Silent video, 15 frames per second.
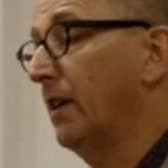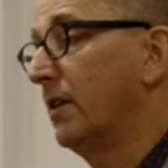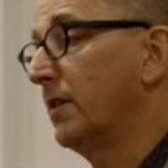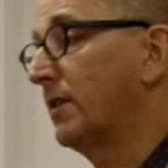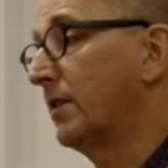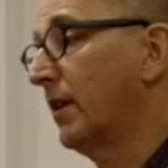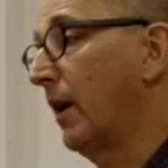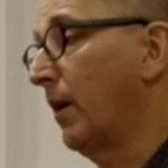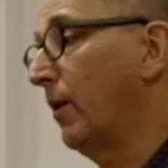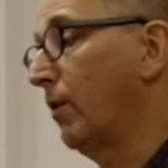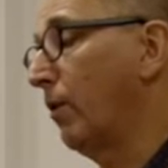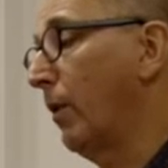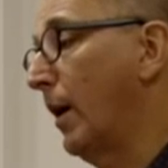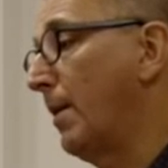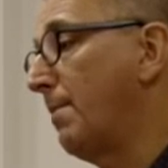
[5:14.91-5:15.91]

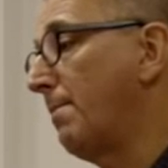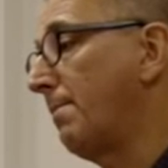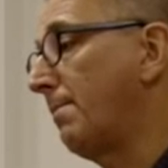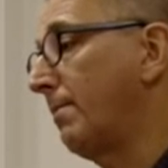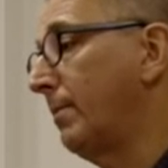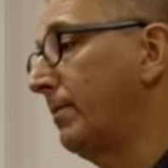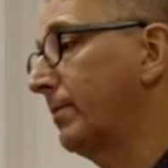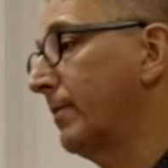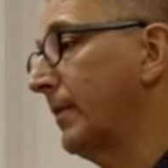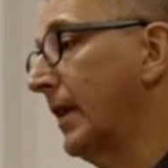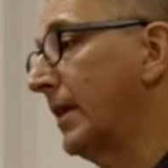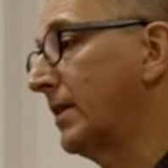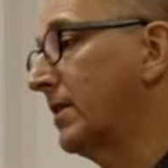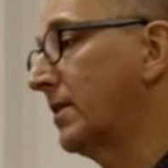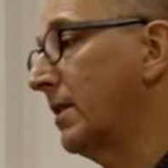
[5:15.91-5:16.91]
So
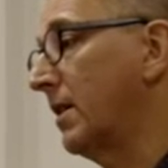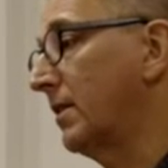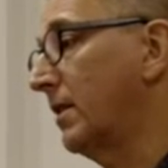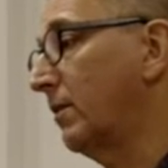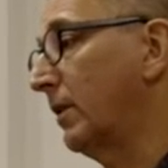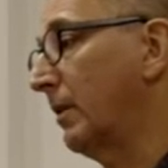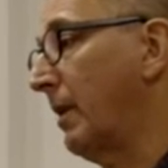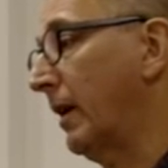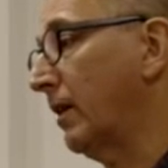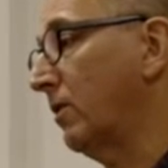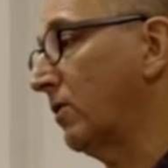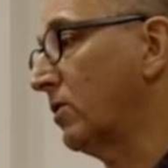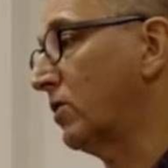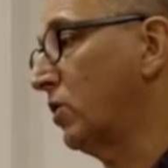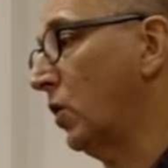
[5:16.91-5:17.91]
it started with a man
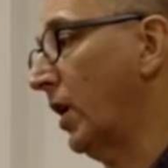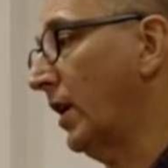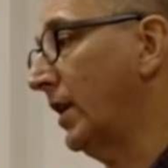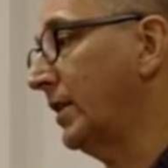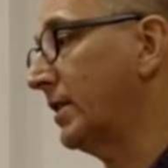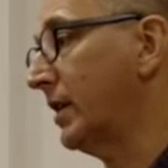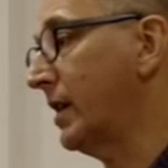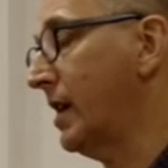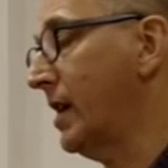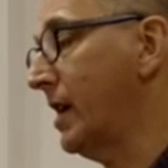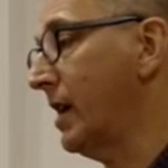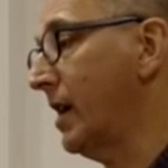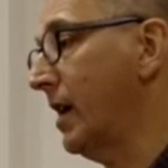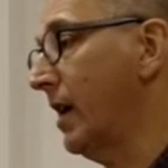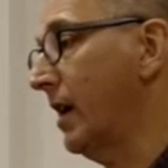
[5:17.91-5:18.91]
called Saul Alinsky,
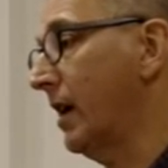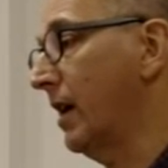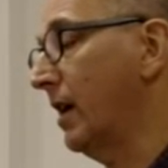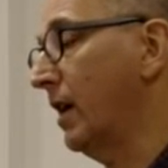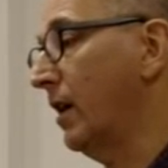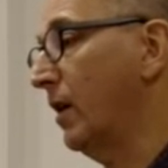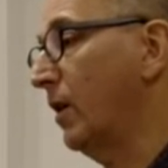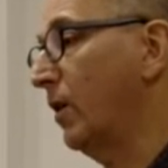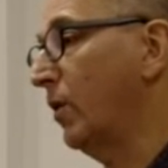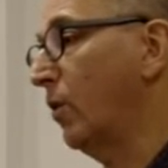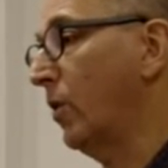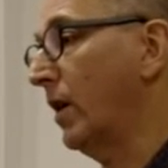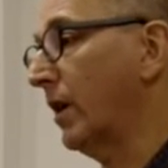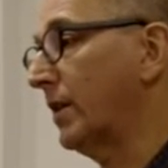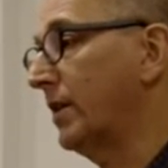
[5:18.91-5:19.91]
who
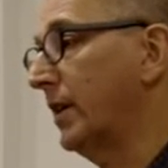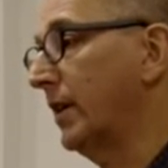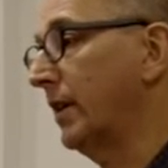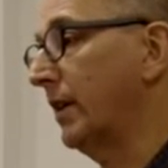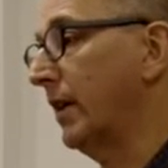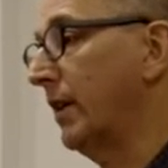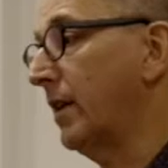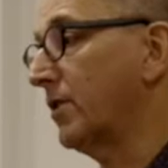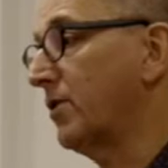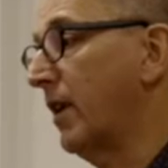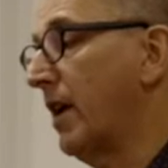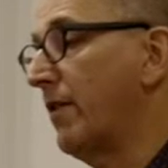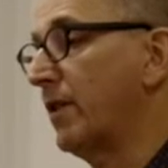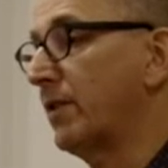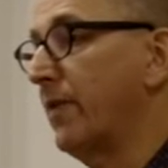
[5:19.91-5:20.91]
worked in the
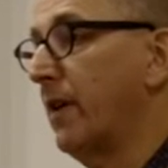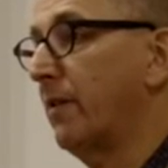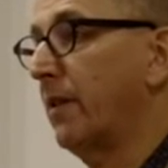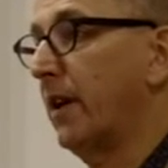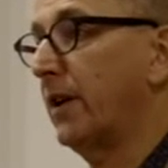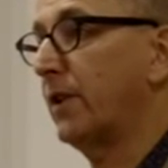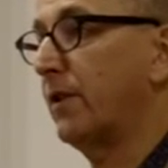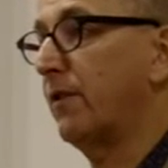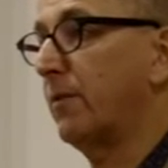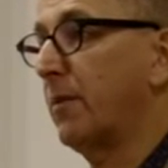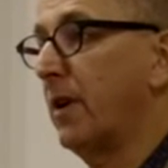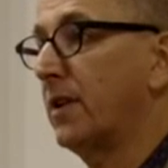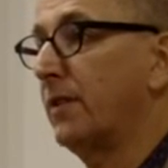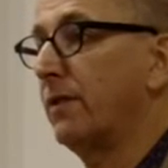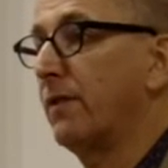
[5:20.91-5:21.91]
Industrial Areas Foundation from
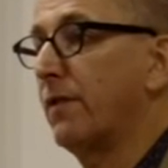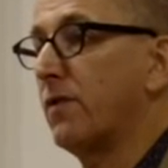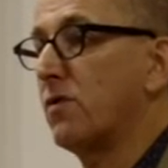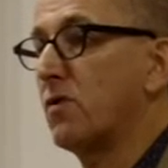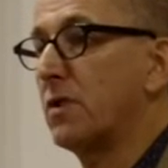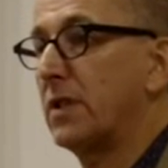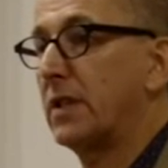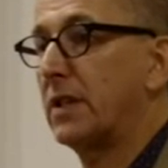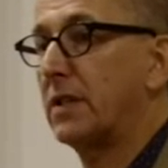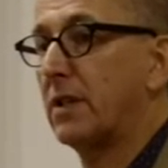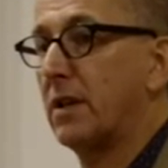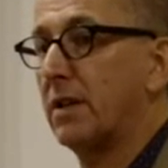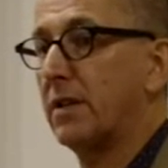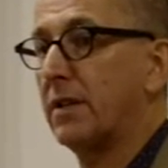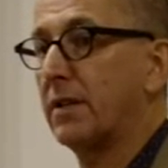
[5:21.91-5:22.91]
the 1940s to
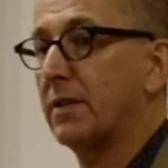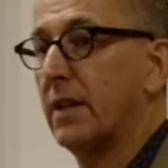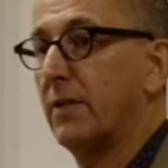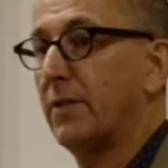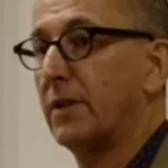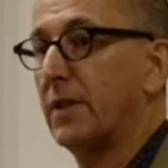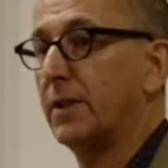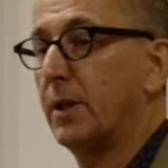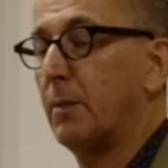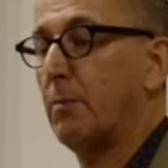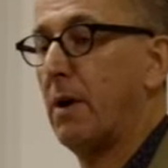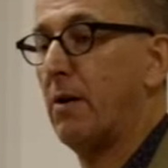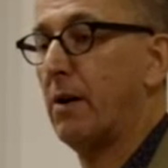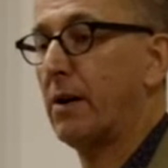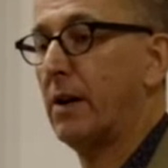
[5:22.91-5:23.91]
the 1970s in
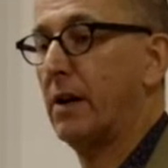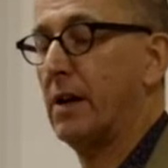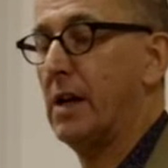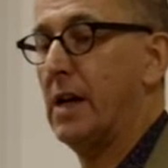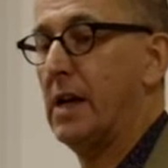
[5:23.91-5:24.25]
America,